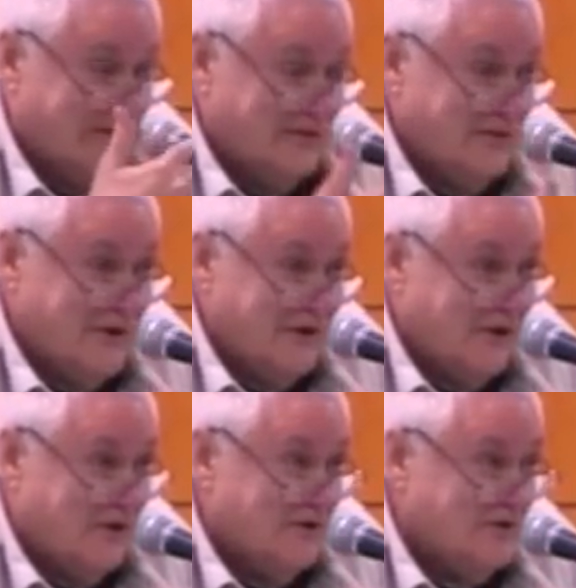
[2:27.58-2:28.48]
if you
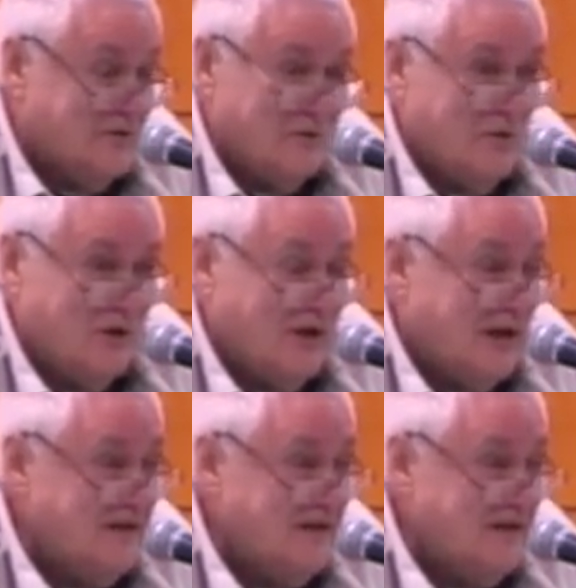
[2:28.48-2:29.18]
recall this morning,